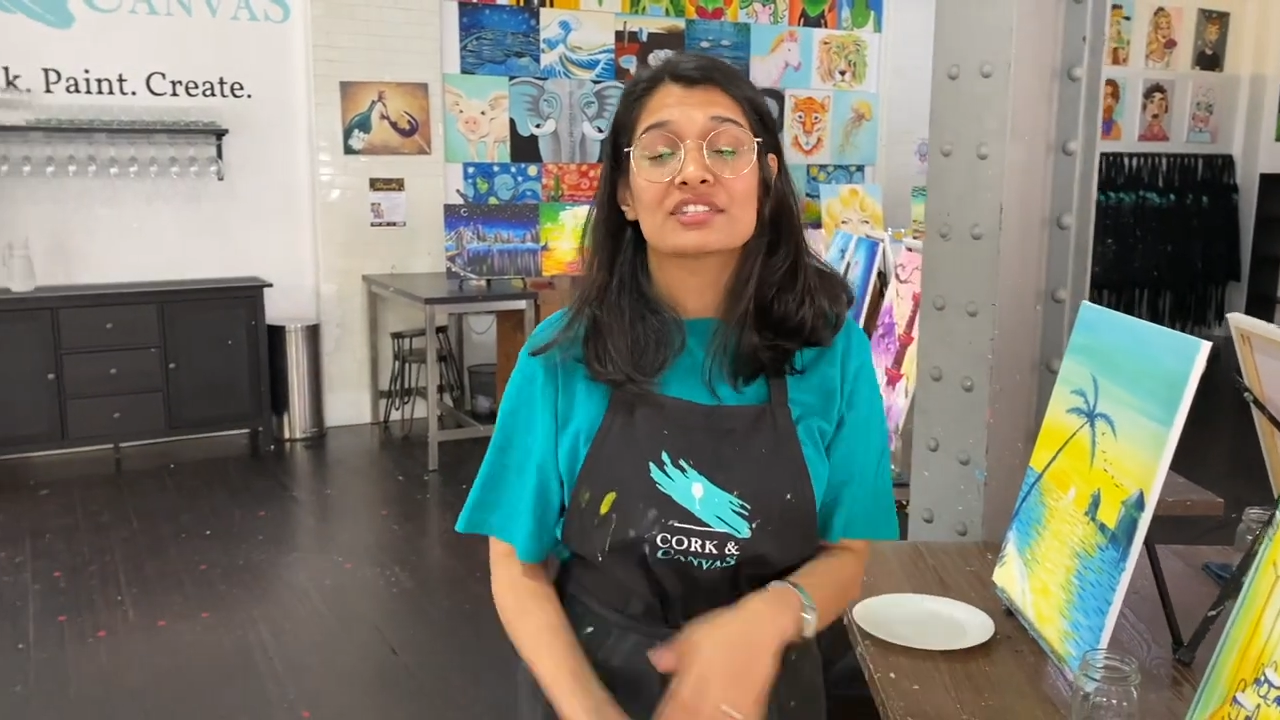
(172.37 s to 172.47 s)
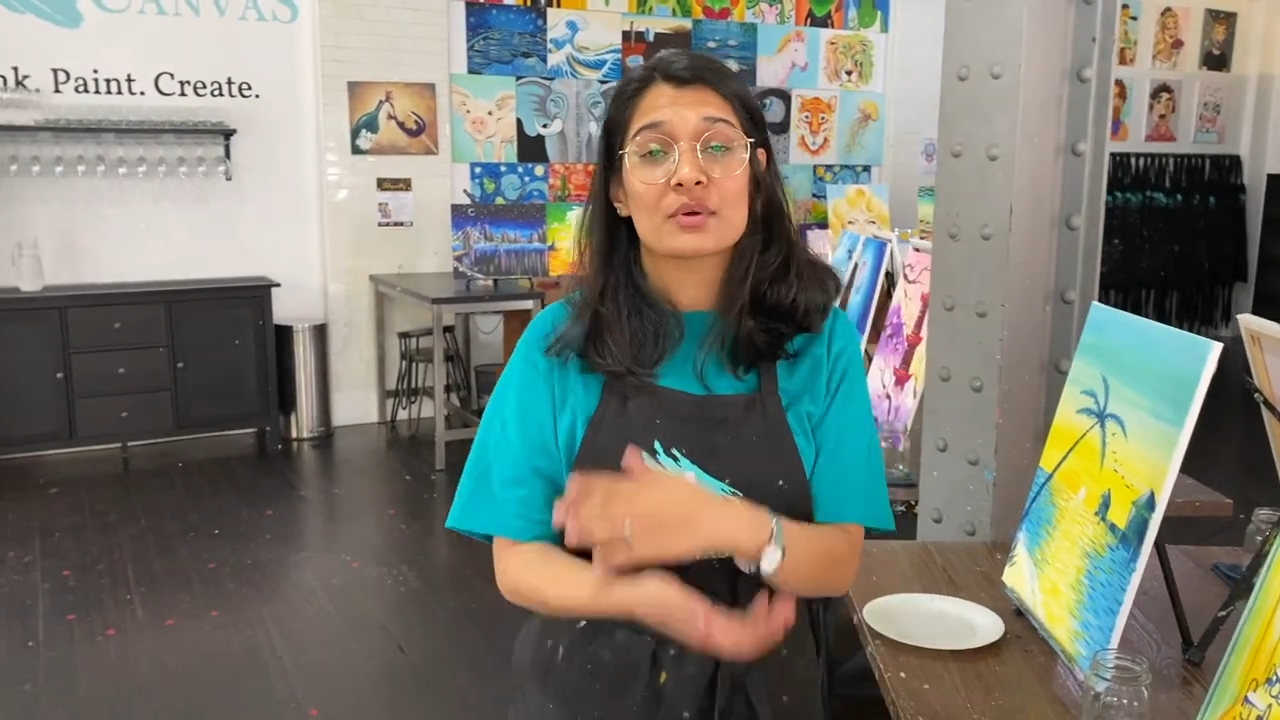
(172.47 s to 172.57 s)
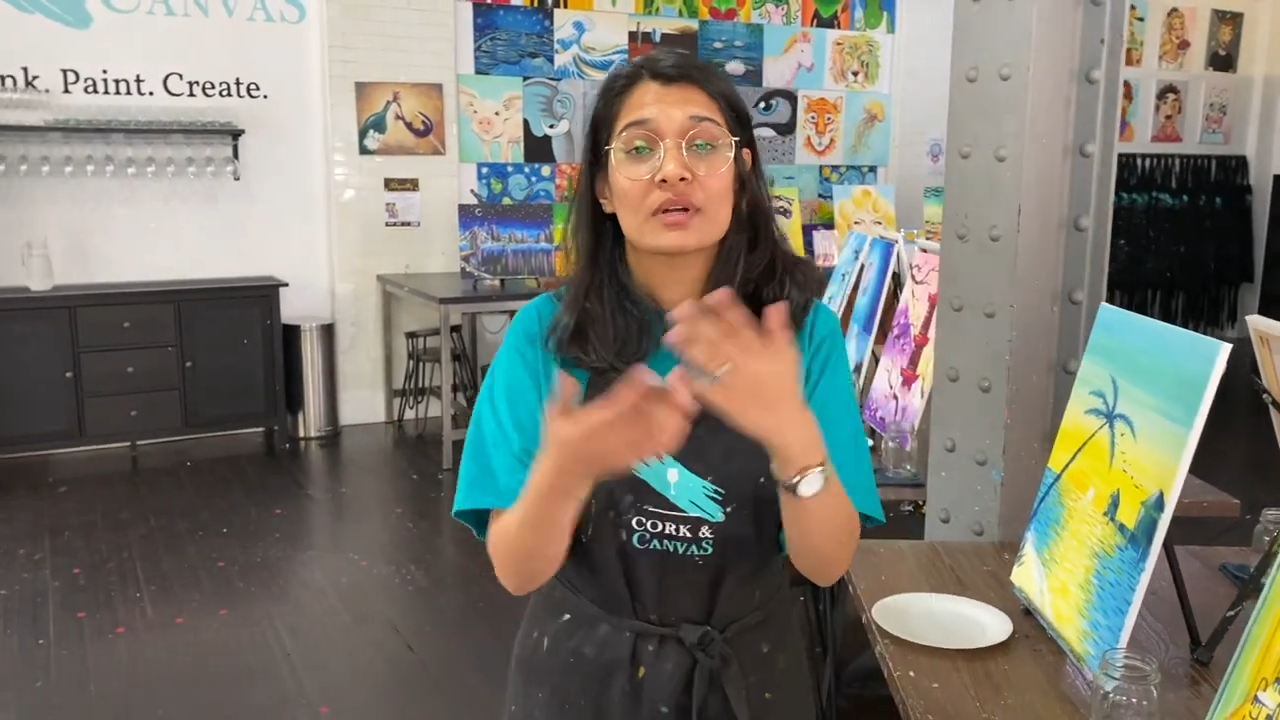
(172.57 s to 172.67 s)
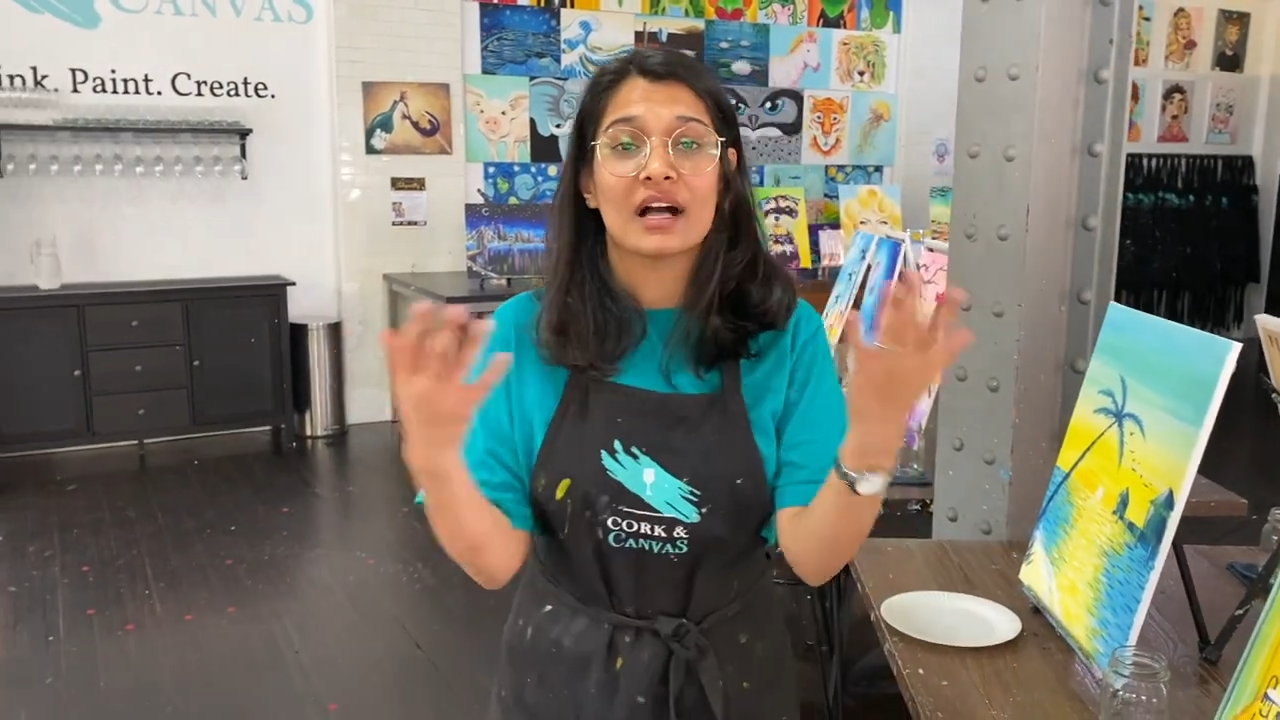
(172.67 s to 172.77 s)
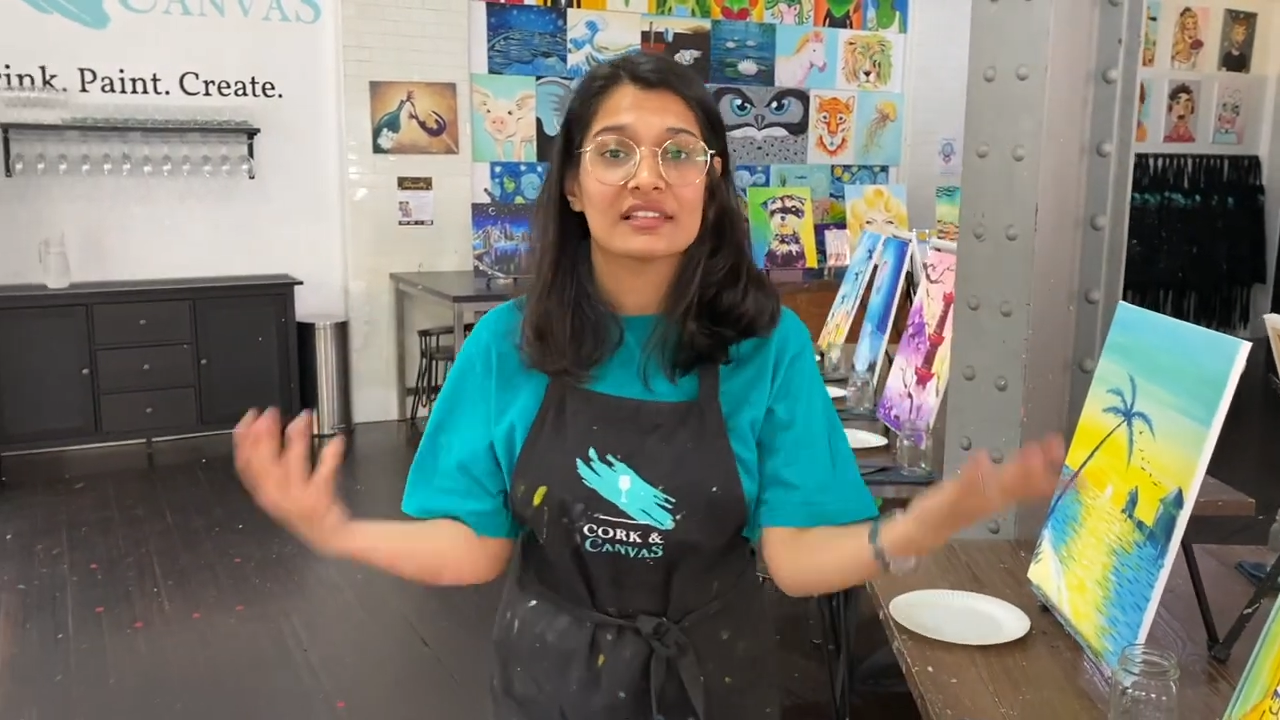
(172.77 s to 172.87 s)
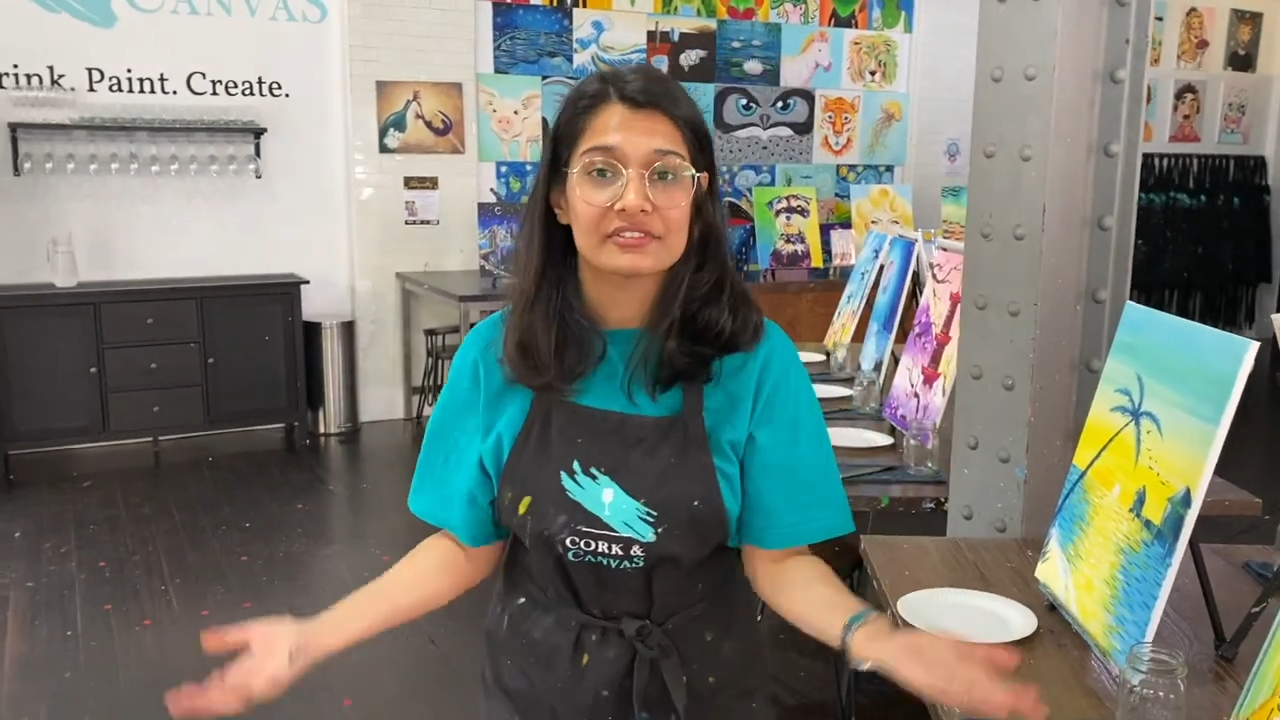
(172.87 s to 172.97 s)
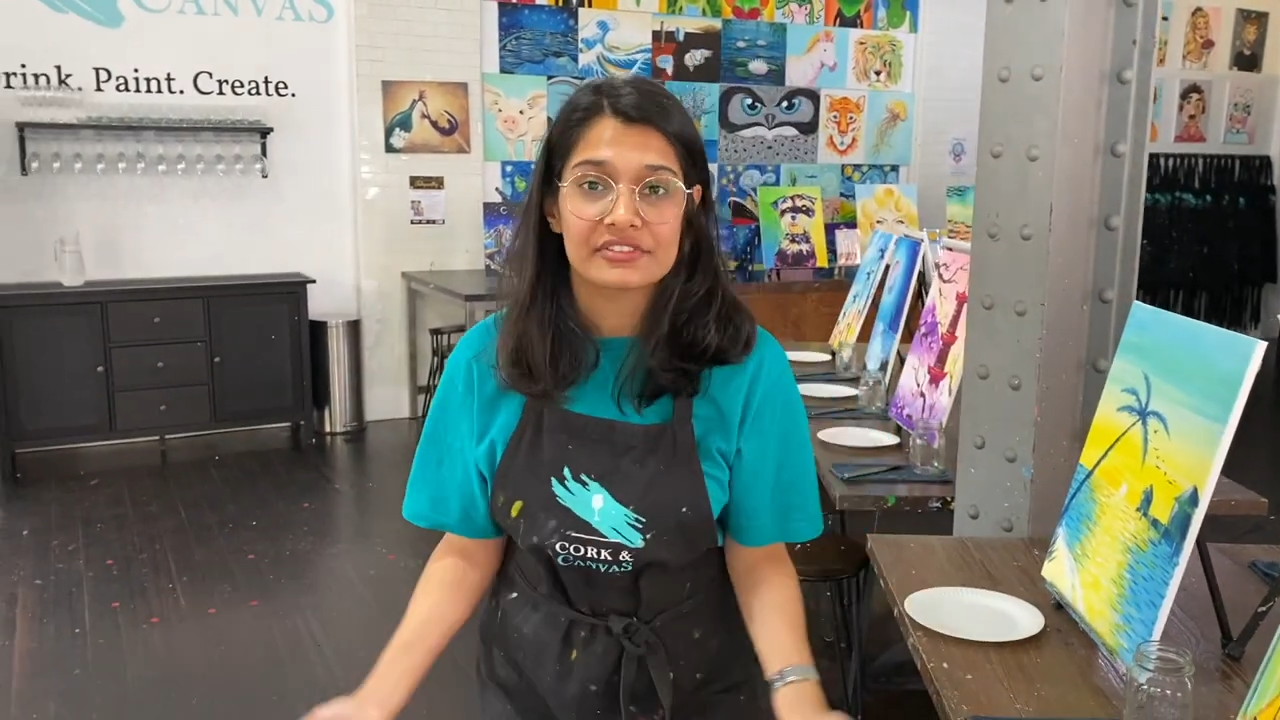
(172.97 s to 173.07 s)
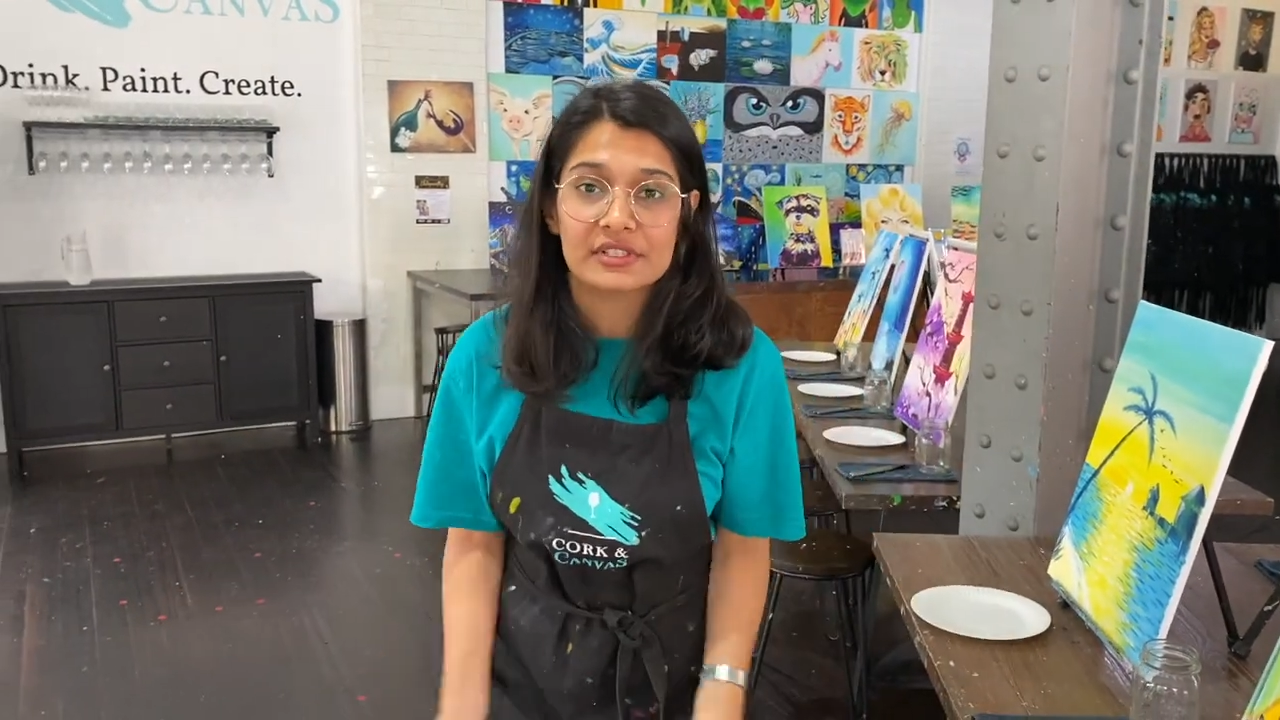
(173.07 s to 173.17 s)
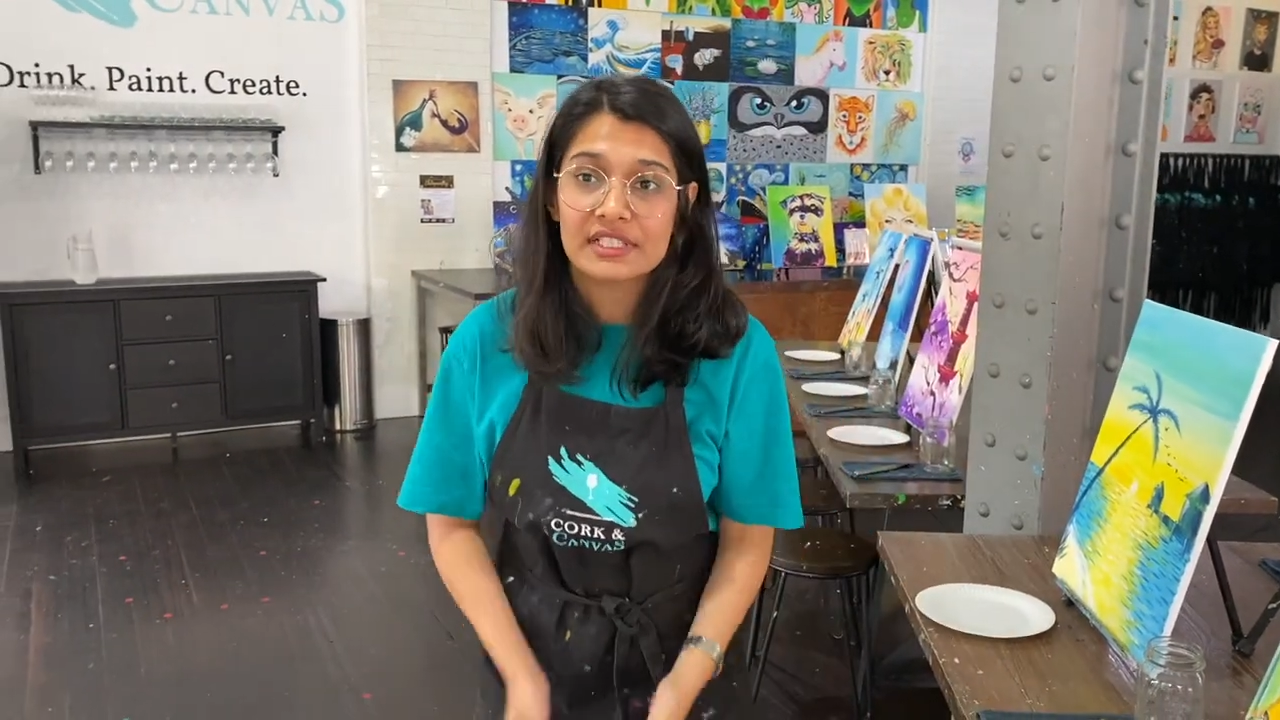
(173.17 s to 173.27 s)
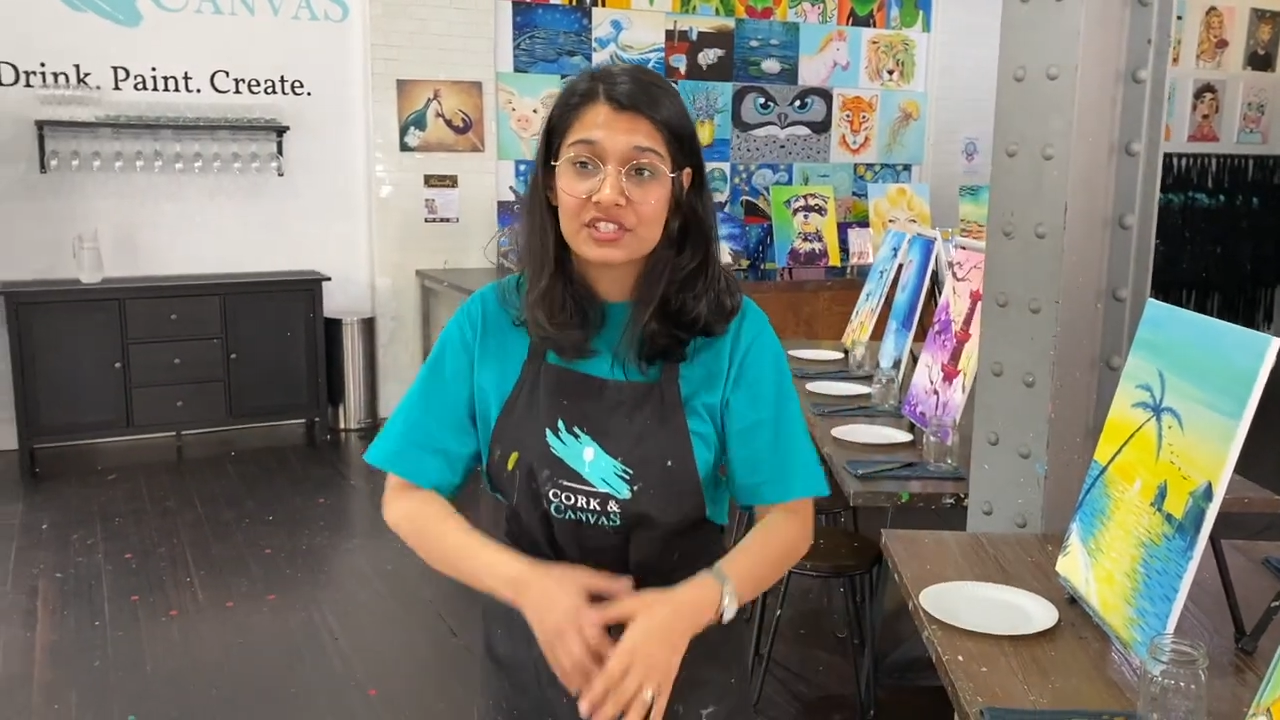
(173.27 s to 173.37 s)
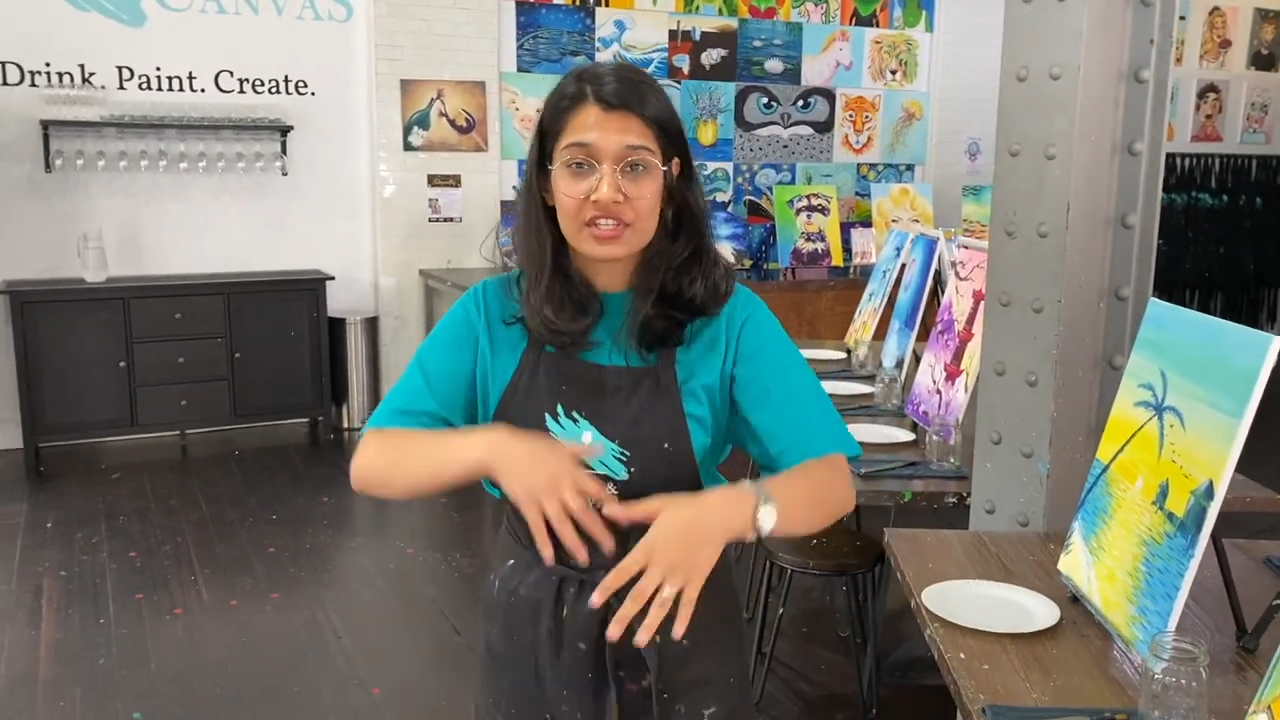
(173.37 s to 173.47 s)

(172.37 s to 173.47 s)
It's so colorful.